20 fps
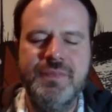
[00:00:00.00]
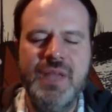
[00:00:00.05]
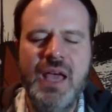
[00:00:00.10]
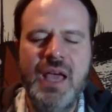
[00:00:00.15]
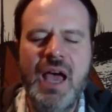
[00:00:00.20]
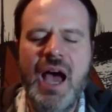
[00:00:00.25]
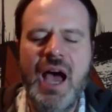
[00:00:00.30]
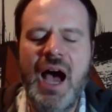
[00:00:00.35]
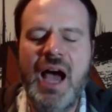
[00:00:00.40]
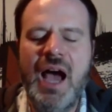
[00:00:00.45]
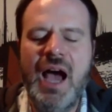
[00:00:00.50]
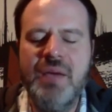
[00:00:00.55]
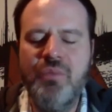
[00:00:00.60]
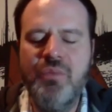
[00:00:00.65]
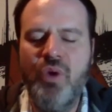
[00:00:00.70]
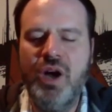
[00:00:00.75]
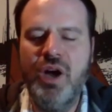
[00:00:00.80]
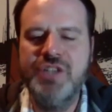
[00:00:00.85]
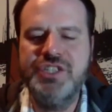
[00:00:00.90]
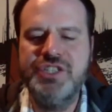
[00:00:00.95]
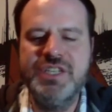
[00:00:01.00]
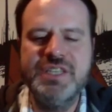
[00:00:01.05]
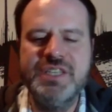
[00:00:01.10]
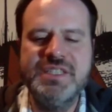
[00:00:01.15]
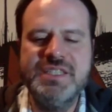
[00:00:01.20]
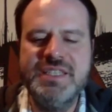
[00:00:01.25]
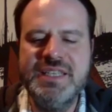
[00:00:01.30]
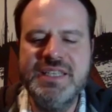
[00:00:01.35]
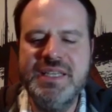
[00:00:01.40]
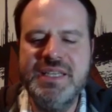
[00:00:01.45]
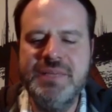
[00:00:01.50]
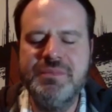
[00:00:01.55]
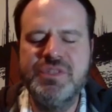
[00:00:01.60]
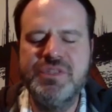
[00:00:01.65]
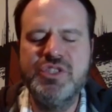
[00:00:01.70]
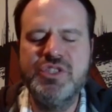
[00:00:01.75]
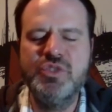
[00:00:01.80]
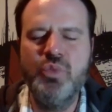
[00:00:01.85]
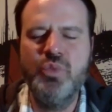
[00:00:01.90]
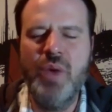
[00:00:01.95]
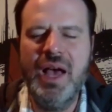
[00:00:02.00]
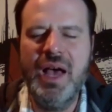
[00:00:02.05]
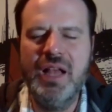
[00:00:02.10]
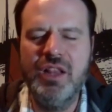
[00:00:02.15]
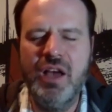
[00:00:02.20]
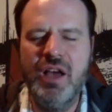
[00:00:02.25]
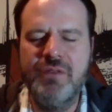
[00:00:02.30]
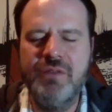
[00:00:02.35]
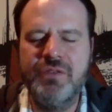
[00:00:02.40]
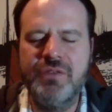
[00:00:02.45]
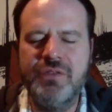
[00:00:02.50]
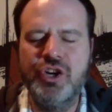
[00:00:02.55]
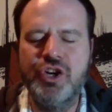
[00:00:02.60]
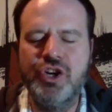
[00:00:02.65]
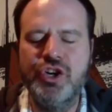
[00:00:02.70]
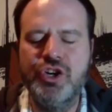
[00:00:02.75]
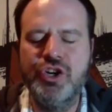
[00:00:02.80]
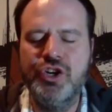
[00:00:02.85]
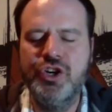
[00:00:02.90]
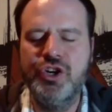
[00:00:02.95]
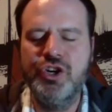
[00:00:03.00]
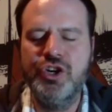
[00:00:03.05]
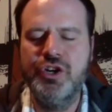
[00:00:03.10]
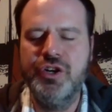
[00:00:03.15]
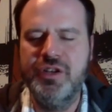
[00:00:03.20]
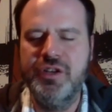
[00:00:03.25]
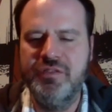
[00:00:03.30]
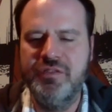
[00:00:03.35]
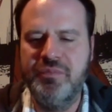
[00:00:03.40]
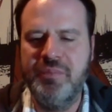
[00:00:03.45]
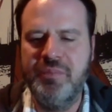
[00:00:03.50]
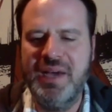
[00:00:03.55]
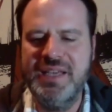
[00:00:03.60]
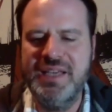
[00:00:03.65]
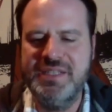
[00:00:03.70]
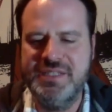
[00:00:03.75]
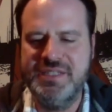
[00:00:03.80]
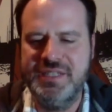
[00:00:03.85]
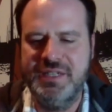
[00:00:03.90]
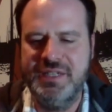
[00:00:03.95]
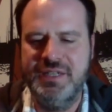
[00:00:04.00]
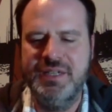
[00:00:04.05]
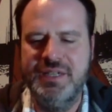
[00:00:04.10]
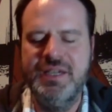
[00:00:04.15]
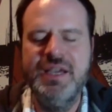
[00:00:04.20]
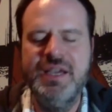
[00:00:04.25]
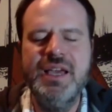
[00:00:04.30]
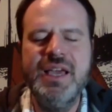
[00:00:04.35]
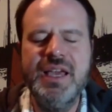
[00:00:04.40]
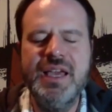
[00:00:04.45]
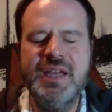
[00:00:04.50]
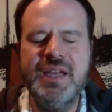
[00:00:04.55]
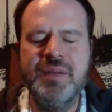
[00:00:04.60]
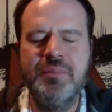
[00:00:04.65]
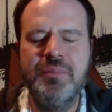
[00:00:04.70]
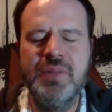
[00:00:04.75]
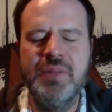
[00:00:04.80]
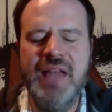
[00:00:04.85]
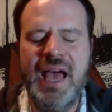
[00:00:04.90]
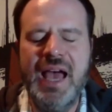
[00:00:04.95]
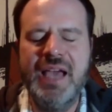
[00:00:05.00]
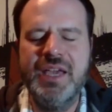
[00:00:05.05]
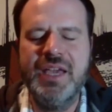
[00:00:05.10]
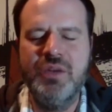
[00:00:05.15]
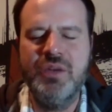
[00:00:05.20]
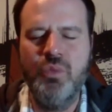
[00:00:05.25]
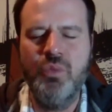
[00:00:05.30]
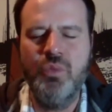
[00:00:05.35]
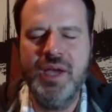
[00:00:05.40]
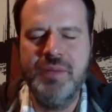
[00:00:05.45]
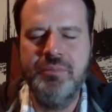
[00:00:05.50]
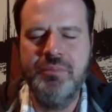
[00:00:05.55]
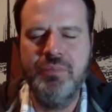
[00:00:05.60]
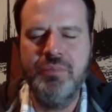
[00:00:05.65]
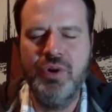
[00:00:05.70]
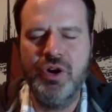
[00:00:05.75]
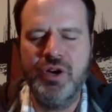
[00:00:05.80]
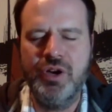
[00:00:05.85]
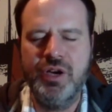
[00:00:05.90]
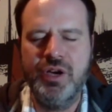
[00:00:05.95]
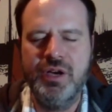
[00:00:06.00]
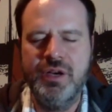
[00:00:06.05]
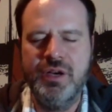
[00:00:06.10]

I am watching steam swell off a herd of bison in a black and white book